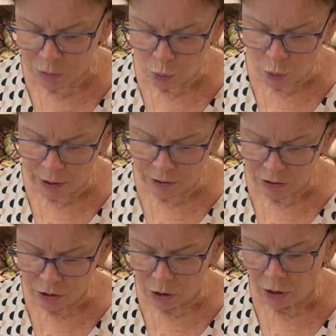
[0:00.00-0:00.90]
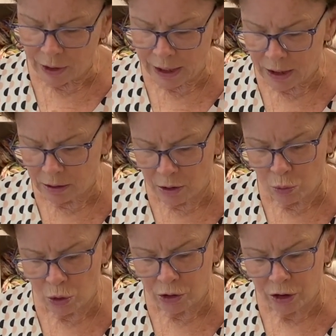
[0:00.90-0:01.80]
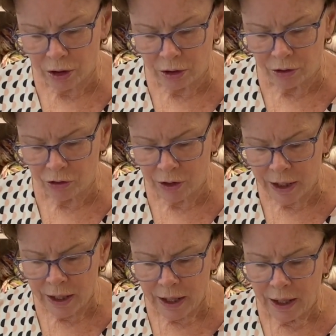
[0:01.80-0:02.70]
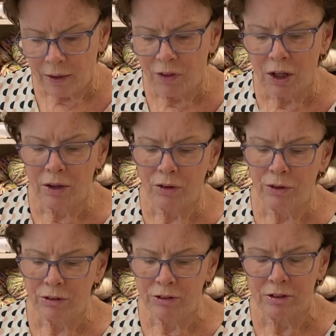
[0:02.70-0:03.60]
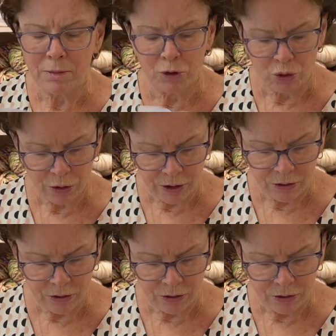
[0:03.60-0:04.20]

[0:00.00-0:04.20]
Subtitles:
one is called Halo Watercolors, and the other is Symmetry.